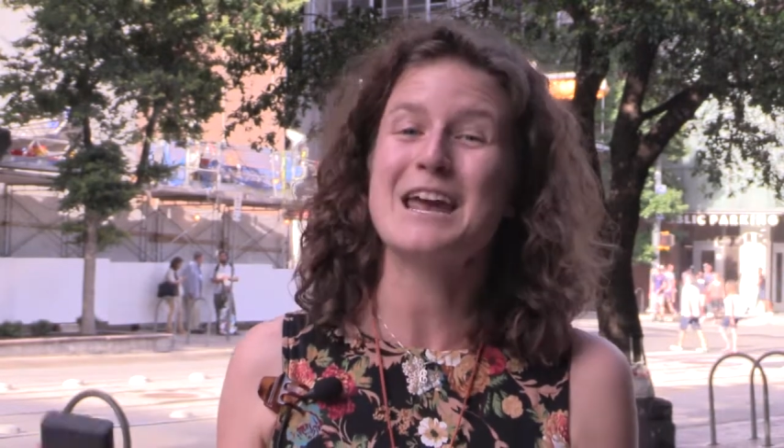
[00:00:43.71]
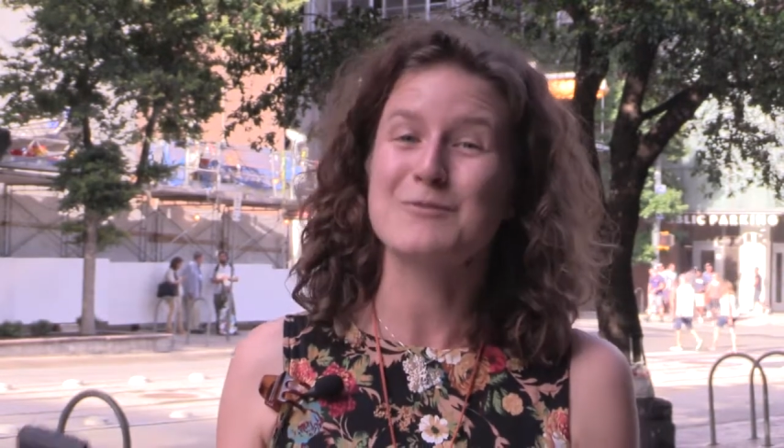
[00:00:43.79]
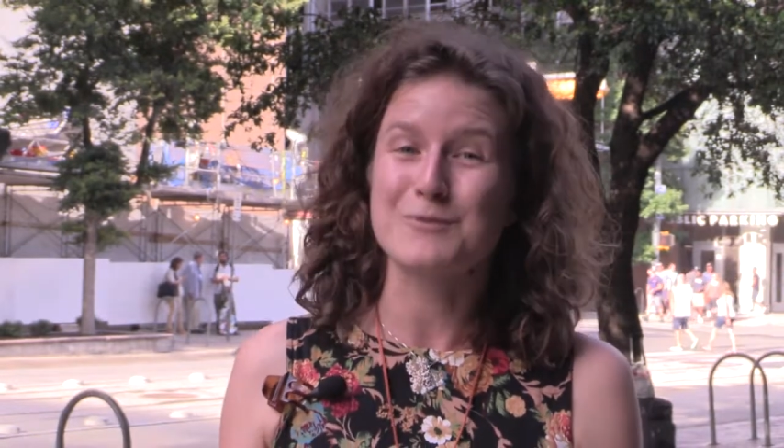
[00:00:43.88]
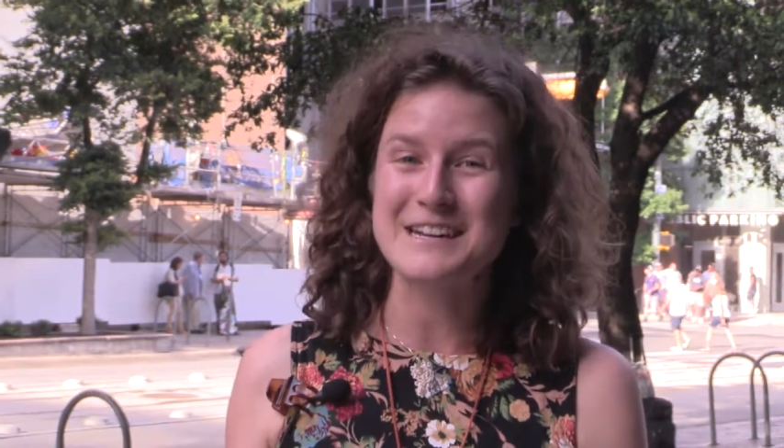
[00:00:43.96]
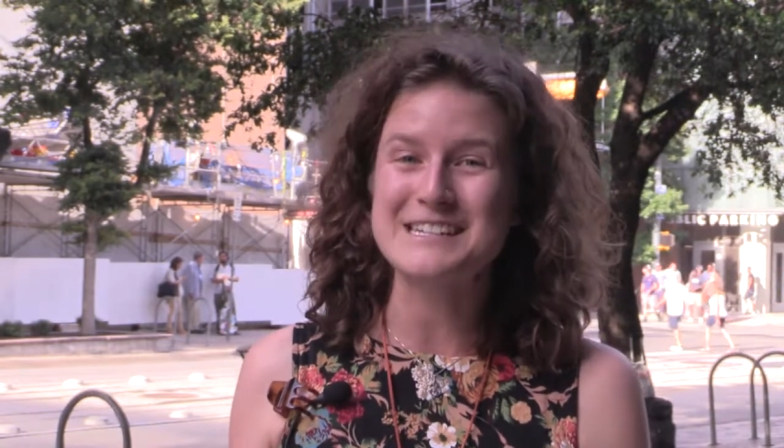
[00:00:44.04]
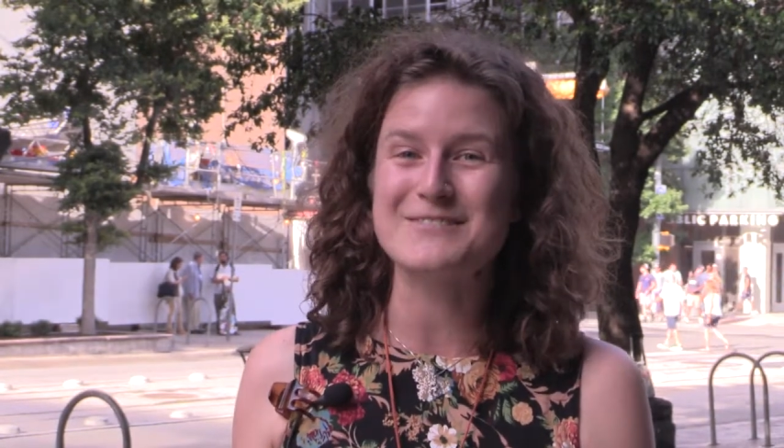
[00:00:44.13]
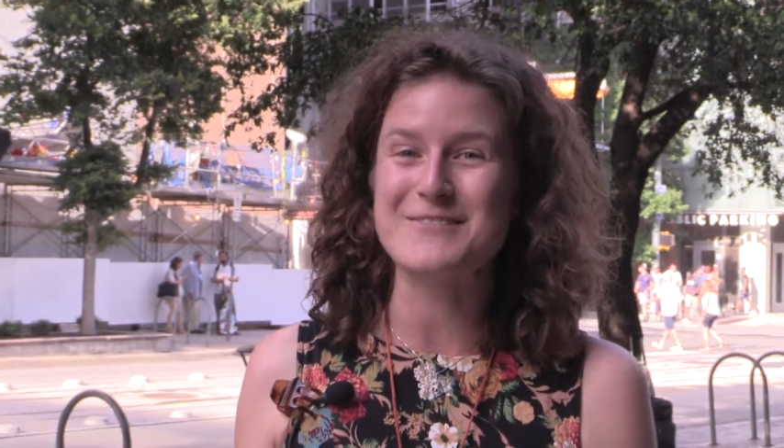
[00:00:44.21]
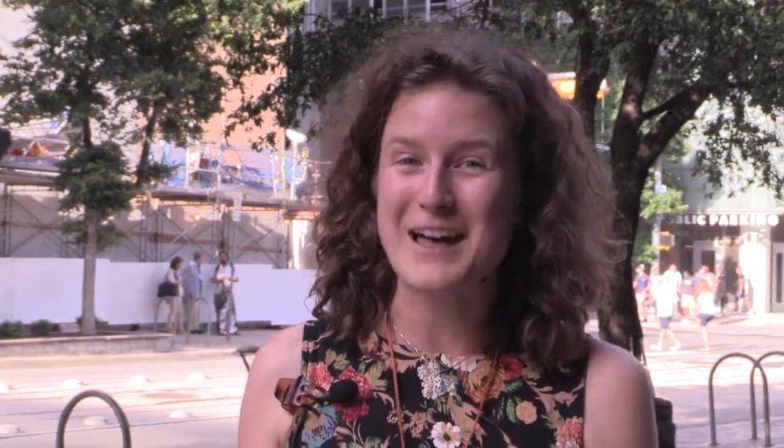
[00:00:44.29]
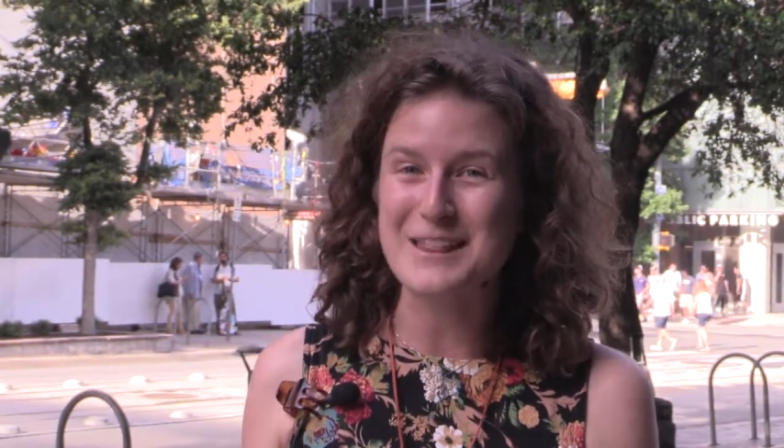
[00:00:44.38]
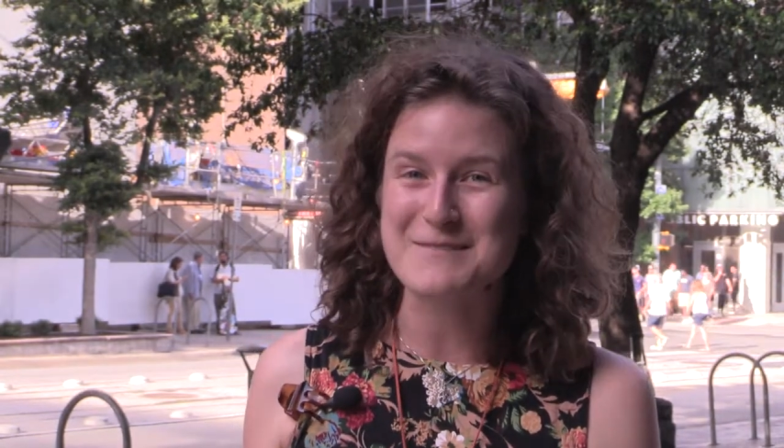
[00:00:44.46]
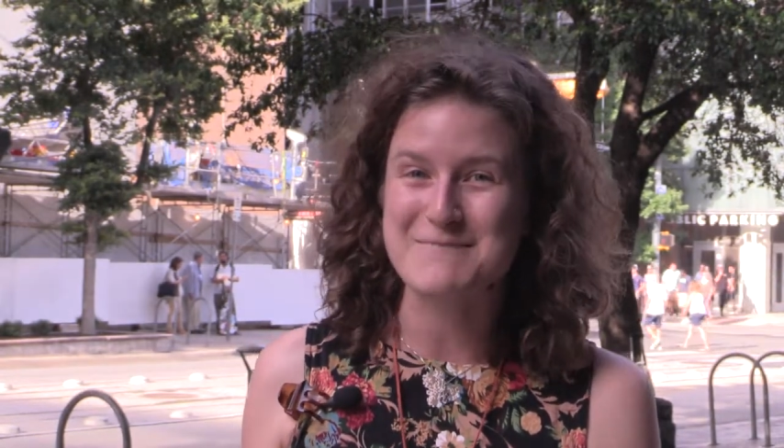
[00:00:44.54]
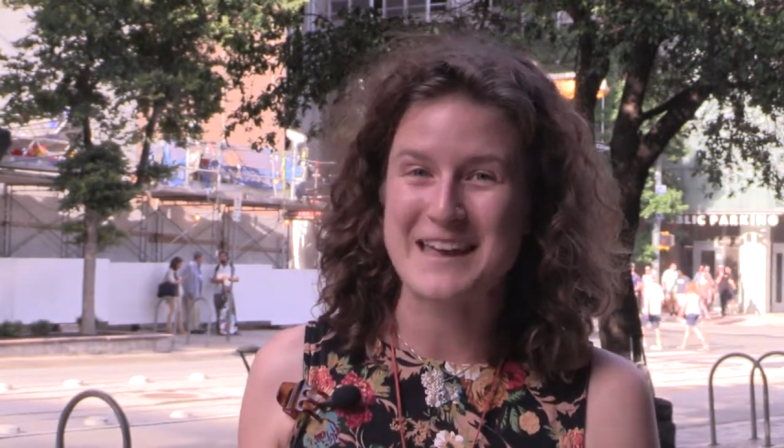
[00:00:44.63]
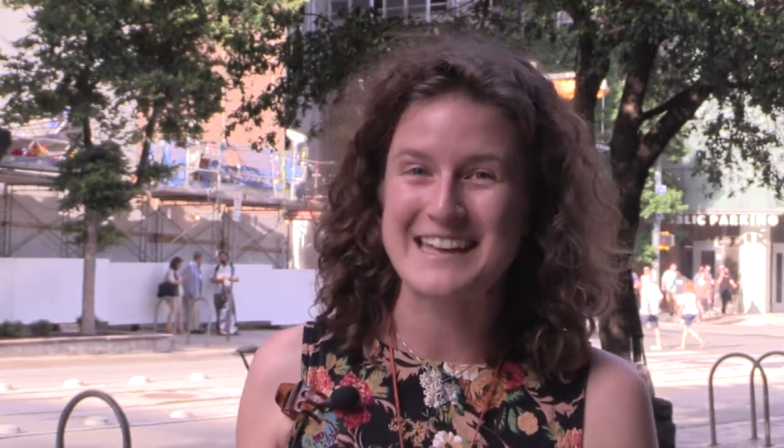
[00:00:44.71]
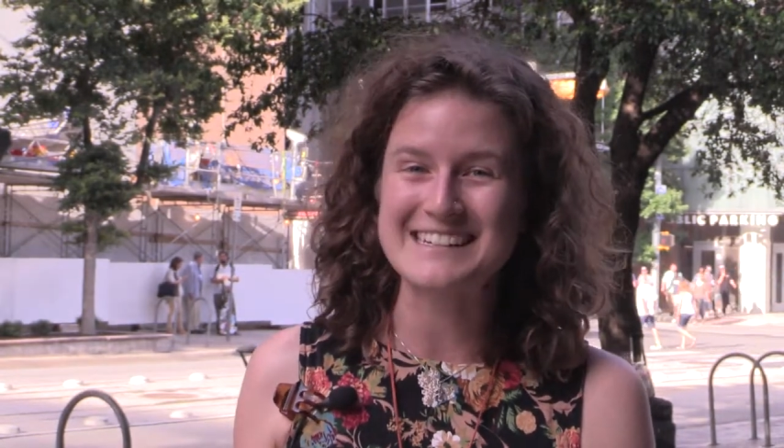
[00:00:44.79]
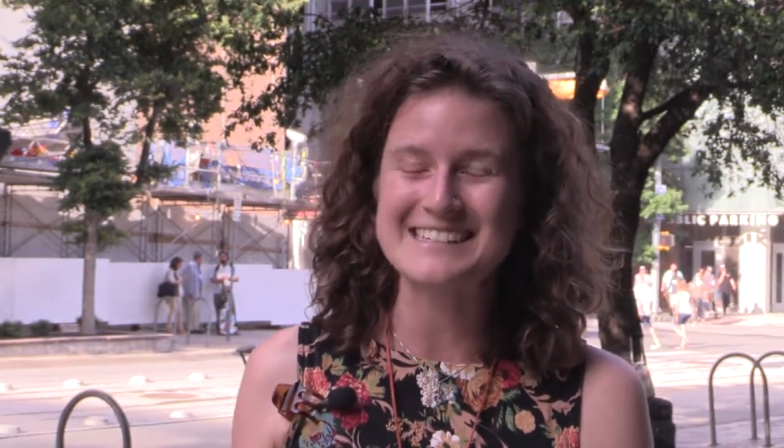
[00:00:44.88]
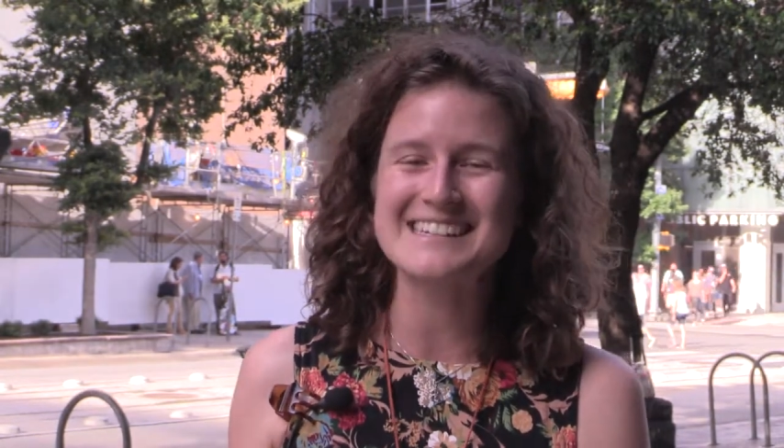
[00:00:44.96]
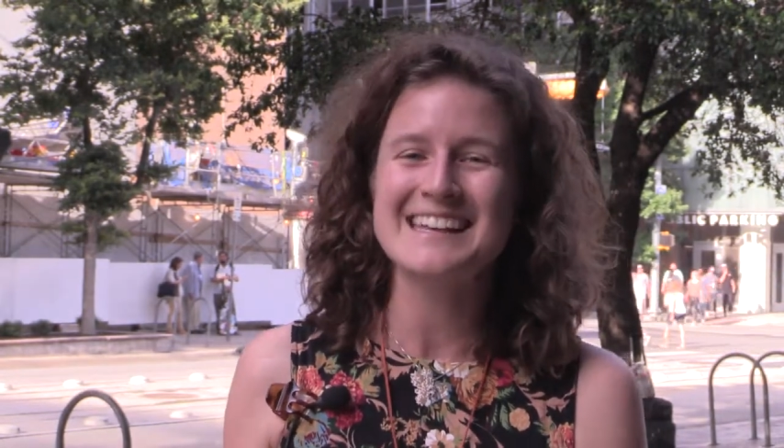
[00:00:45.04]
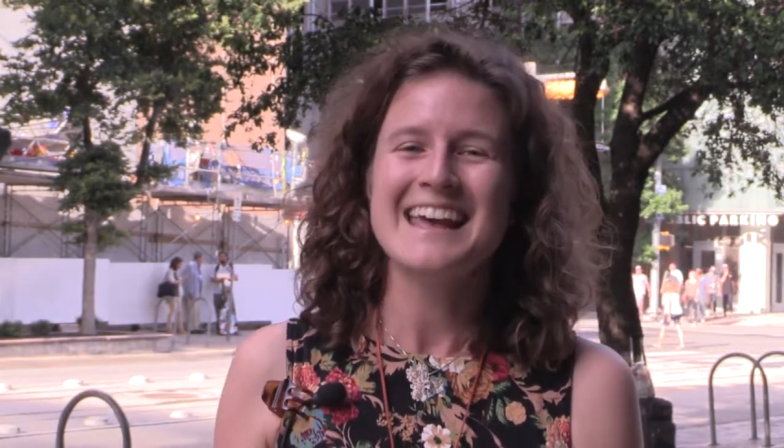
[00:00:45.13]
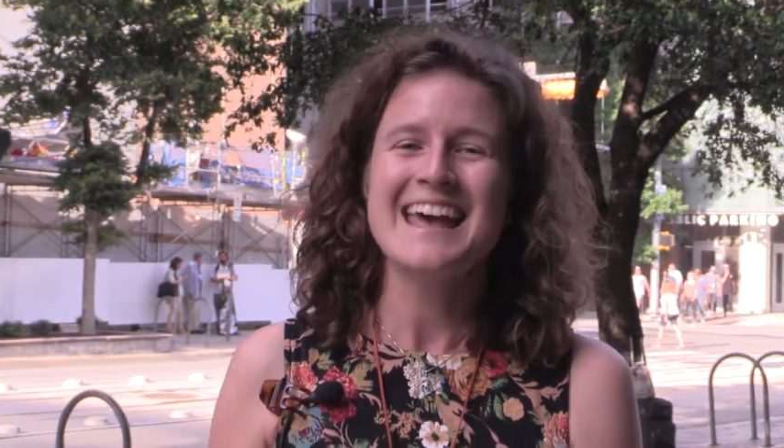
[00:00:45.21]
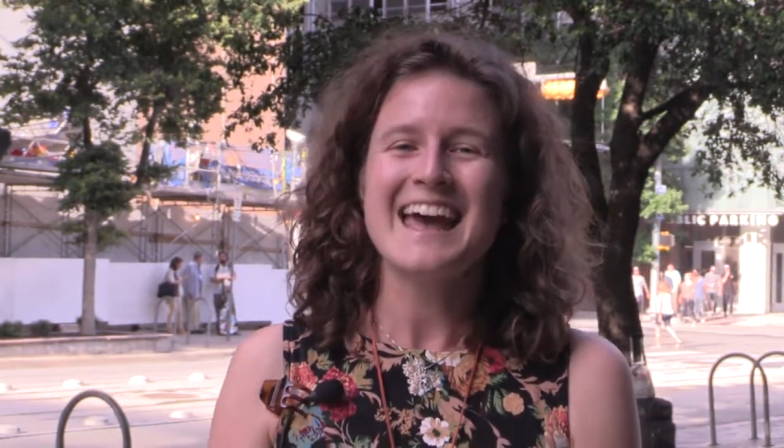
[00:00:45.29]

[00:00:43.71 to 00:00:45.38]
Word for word: and redevelopment.